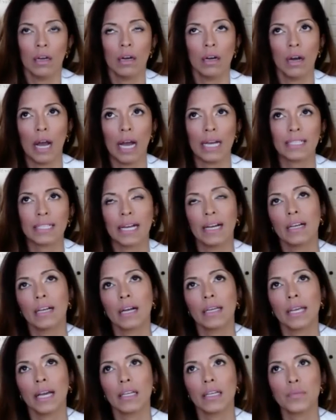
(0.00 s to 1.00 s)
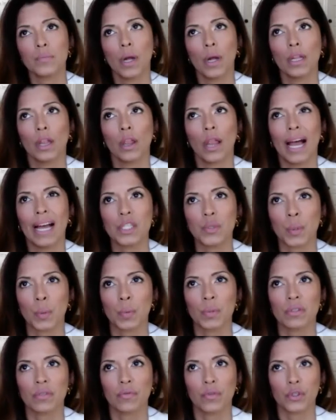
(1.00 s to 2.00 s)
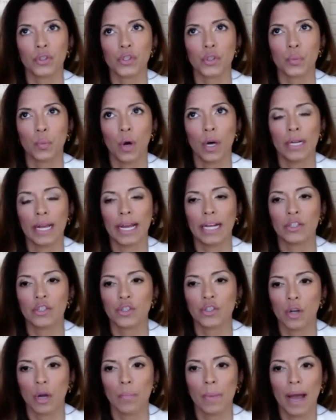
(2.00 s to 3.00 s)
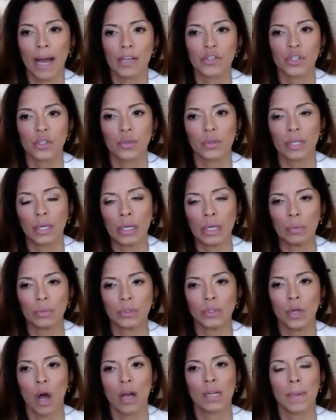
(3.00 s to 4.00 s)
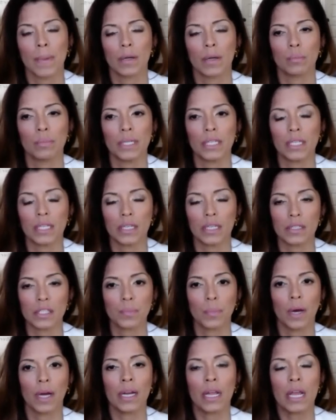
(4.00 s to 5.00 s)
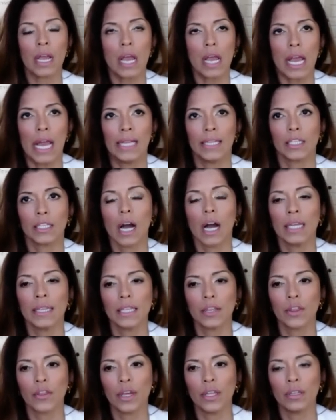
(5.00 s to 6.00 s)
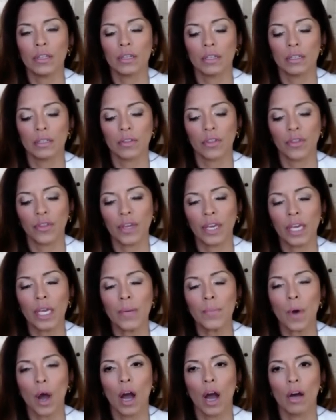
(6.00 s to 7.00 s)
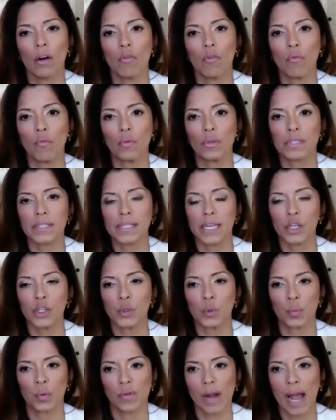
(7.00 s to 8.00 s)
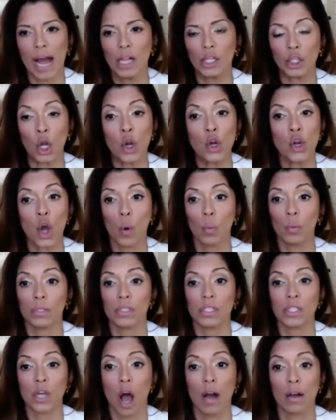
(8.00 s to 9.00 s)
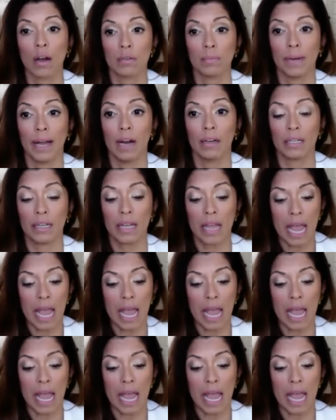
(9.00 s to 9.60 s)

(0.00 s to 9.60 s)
I guess probably last week was the first one I actually saw a pastor, and he was talking about obedience. But in the theme of sexual morality, no one is talking about it.